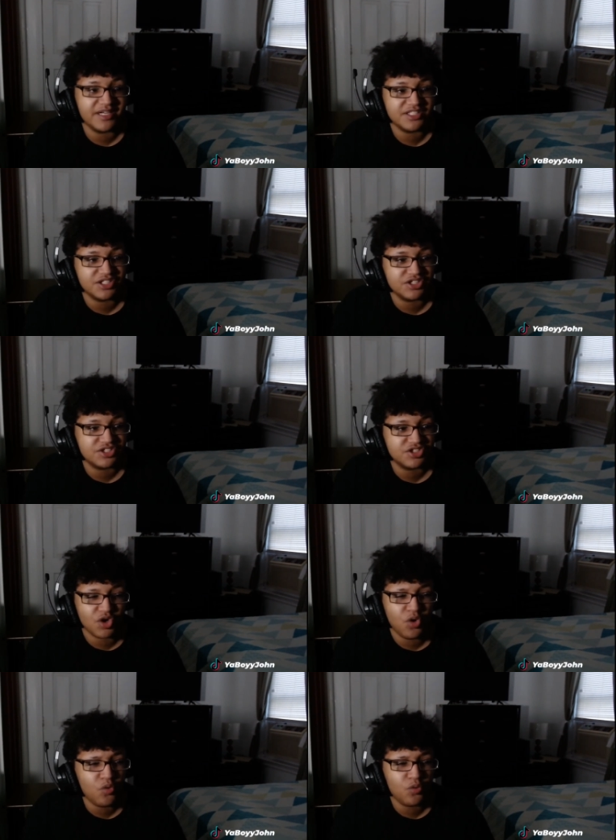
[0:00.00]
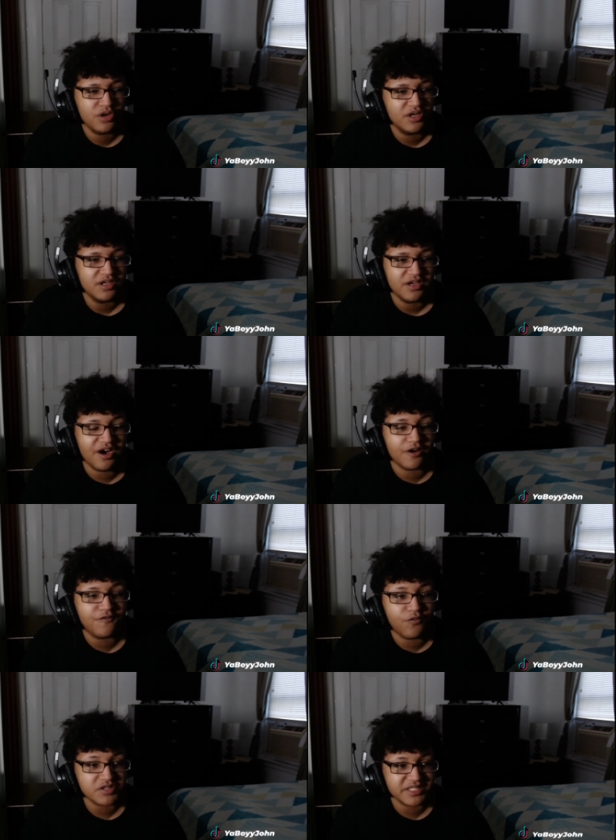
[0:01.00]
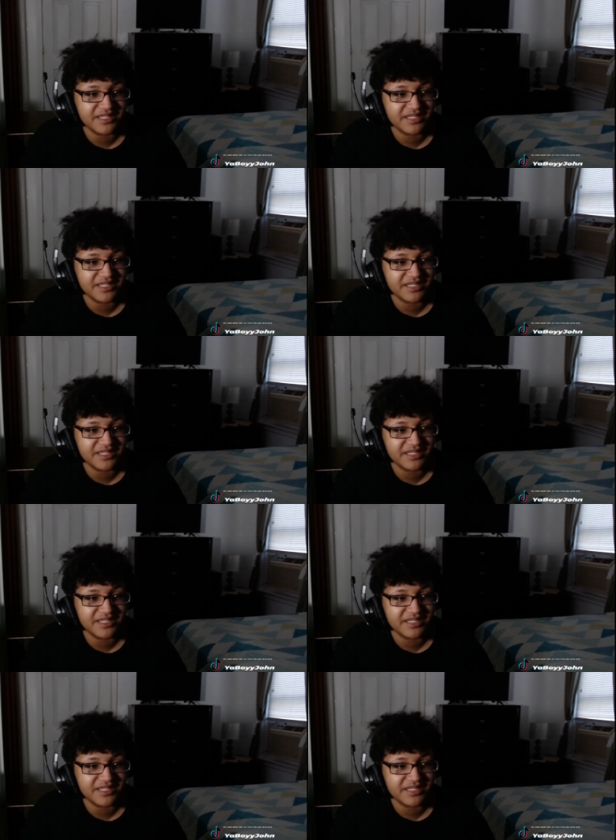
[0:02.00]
It's just so unfortunate